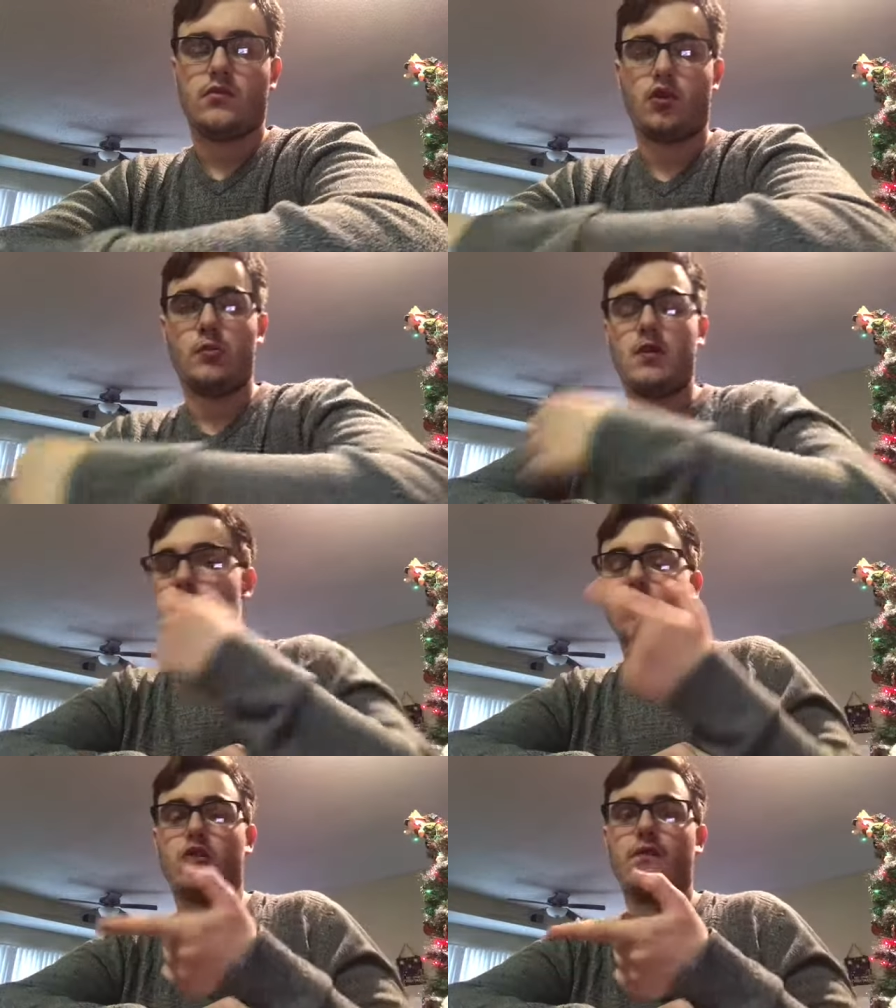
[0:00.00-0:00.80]
there will be
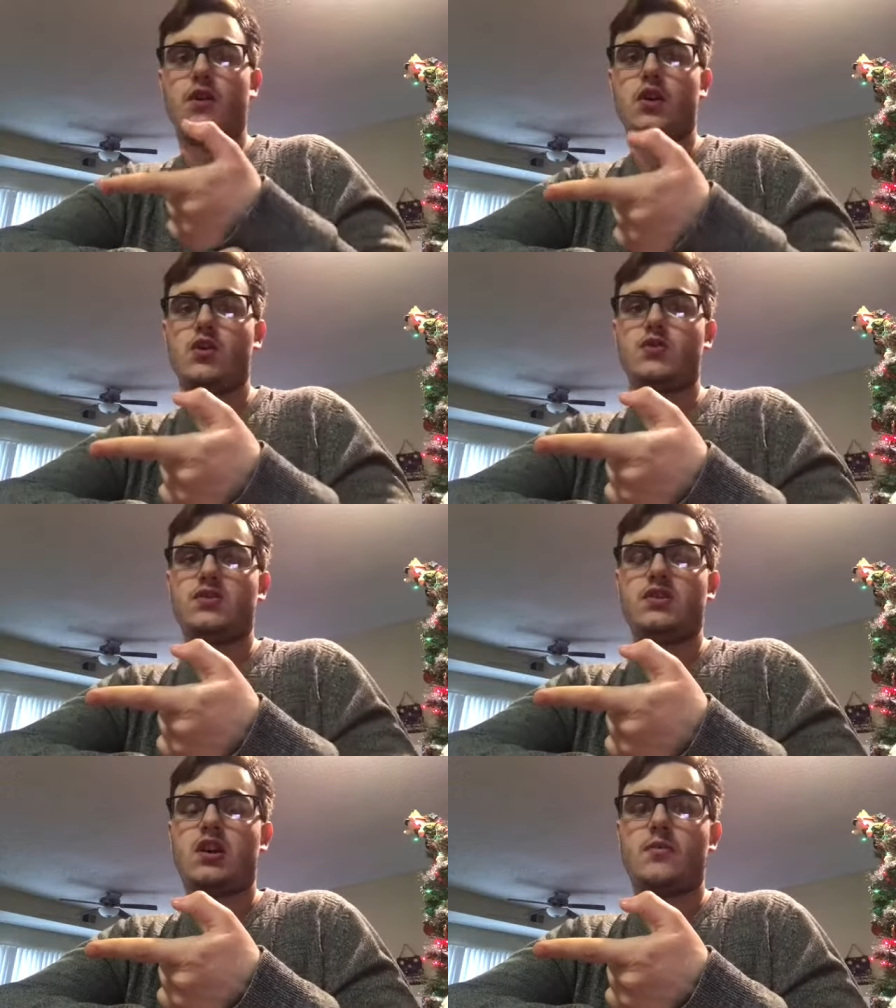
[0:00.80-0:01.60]
more
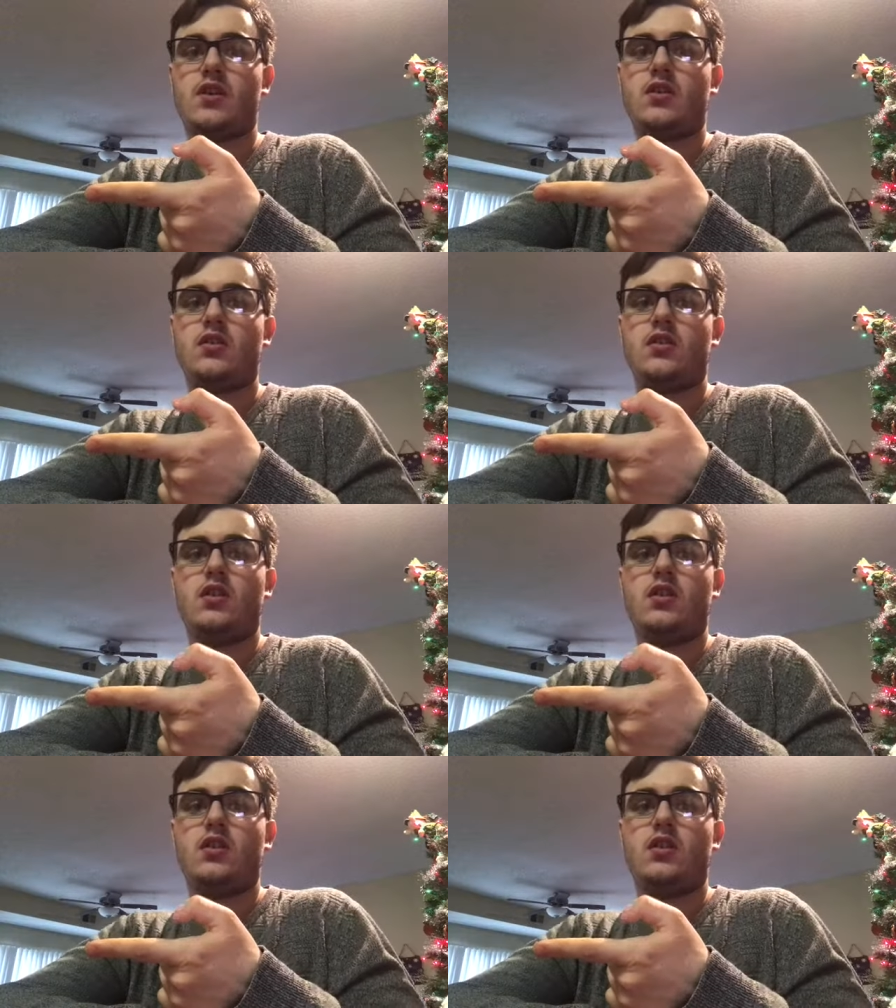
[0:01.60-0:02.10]
videos coming